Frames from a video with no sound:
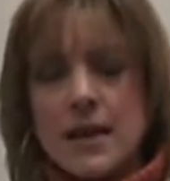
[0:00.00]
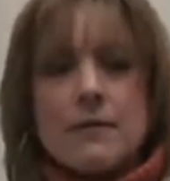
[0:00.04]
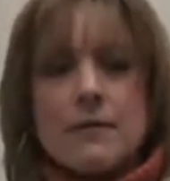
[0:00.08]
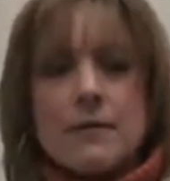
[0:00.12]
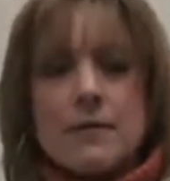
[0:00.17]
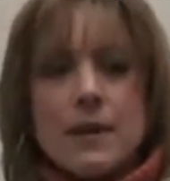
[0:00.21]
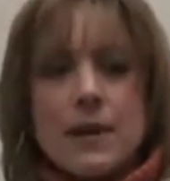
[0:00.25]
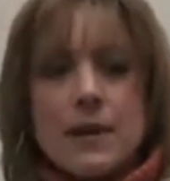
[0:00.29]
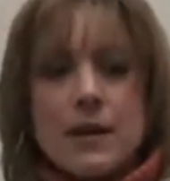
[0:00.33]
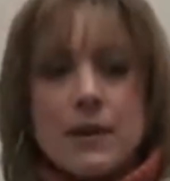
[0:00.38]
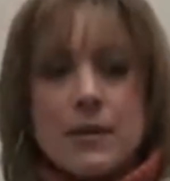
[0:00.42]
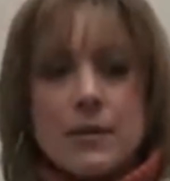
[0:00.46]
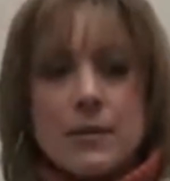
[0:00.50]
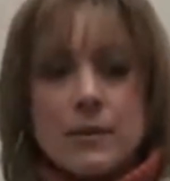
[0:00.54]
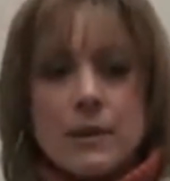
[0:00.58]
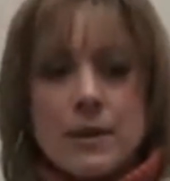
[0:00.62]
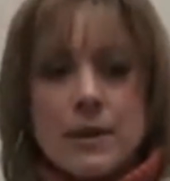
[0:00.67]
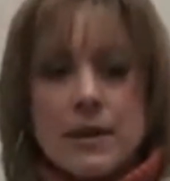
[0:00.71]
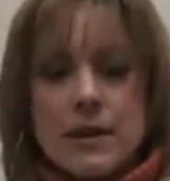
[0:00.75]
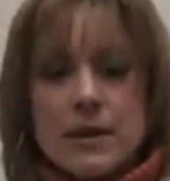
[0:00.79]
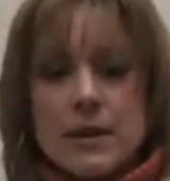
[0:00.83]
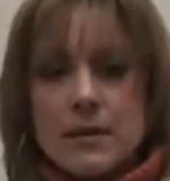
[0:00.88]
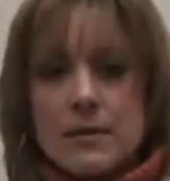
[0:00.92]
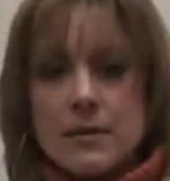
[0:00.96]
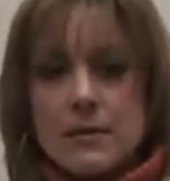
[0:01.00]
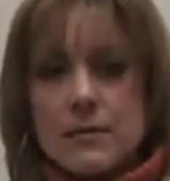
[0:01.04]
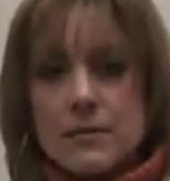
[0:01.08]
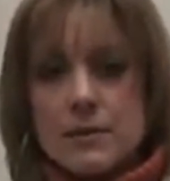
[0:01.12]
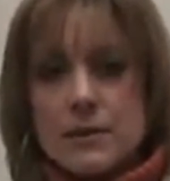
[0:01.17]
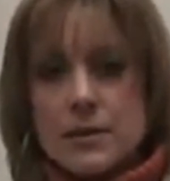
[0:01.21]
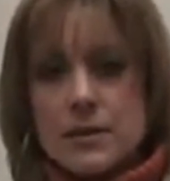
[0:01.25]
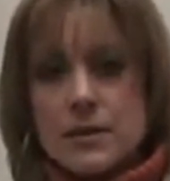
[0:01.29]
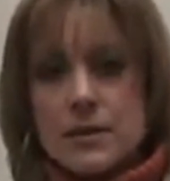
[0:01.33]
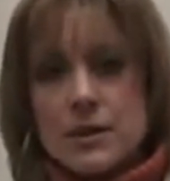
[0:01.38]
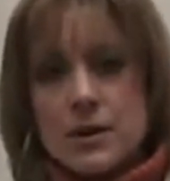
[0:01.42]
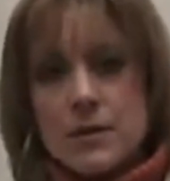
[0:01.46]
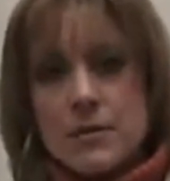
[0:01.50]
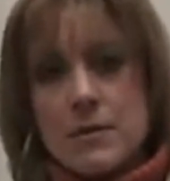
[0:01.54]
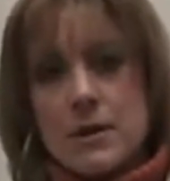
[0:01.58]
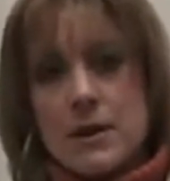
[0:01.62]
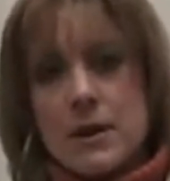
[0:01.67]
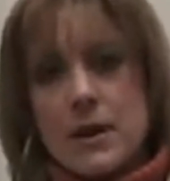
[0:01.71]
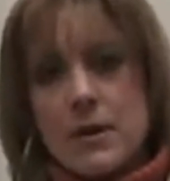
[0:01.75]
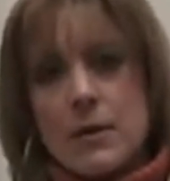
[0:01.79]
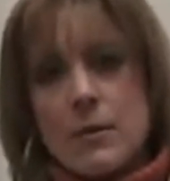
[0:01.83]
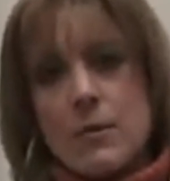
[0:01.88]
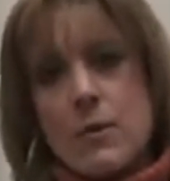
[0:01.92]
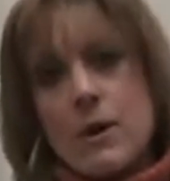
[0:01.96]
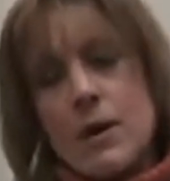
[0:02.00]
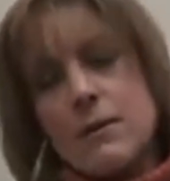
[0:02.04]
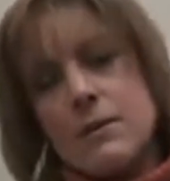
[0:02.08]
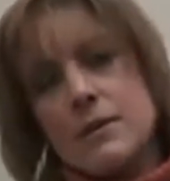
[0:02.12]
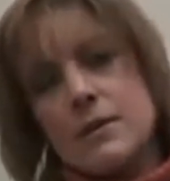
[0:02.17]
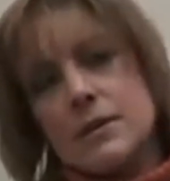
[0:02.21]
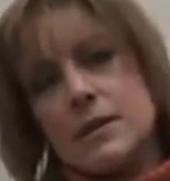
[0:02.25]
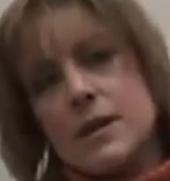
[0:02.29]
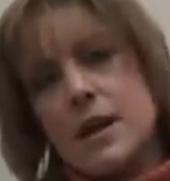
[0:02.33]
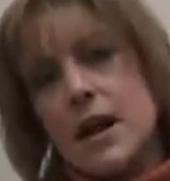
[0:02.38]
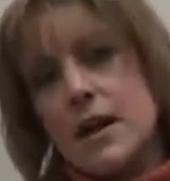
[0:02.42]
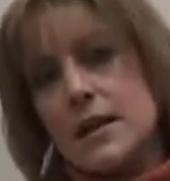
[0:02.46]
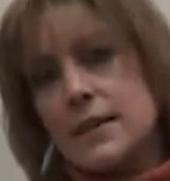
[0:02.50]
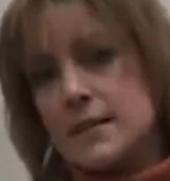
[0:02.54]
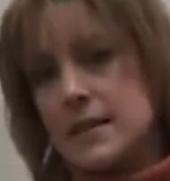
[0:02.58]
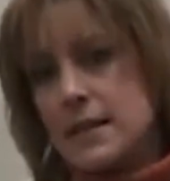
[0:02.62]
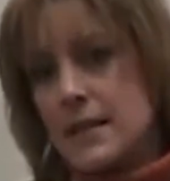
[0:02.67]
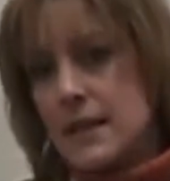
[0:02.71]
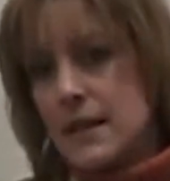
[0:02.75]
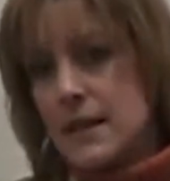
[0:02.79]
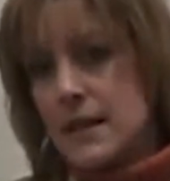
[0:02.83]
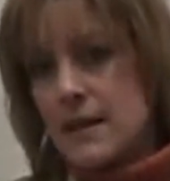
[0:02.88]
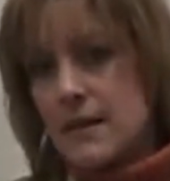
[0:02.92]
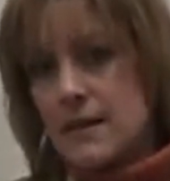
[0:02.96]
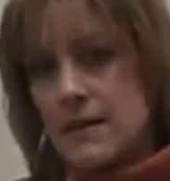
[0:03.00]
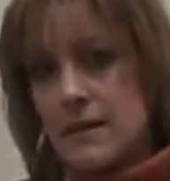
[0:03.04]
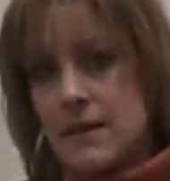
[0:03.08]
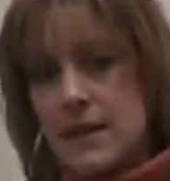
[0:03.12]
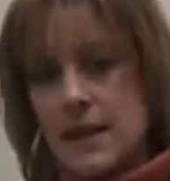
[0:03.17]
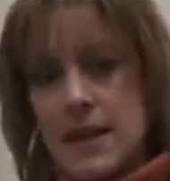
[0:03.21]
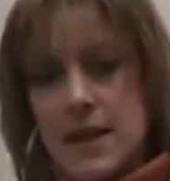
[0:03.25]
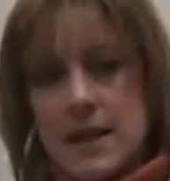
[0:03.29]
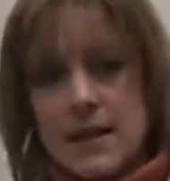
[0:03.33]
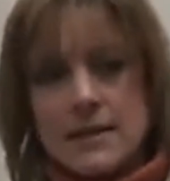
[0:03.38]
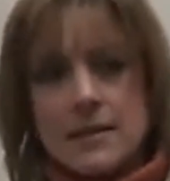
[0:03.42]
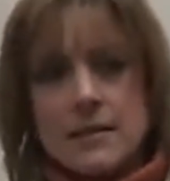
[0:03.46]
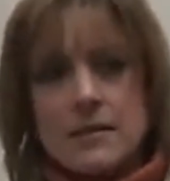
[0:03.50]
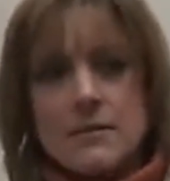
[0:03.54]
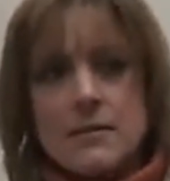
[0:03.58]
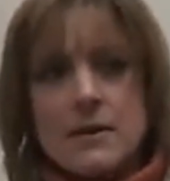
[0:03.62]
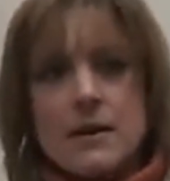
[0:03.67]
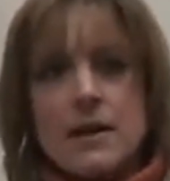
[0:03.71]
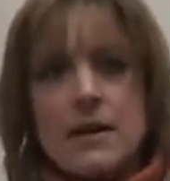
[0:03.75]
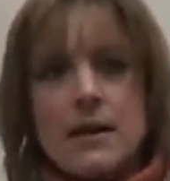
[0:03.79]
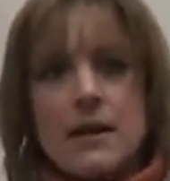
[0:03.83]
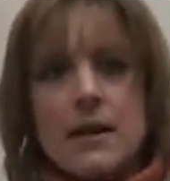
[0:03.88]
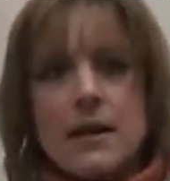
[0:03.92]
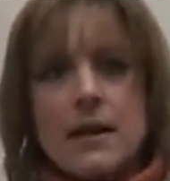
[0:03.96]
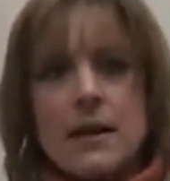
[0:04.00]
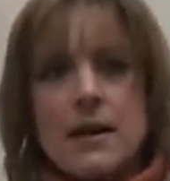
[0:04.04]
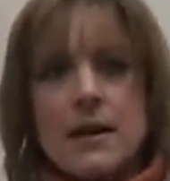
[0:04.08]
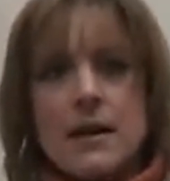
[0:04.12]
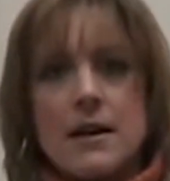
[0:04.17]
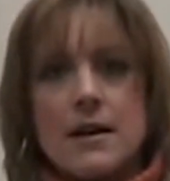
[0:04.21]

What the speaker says: From there, we were determining what was causing the eczema,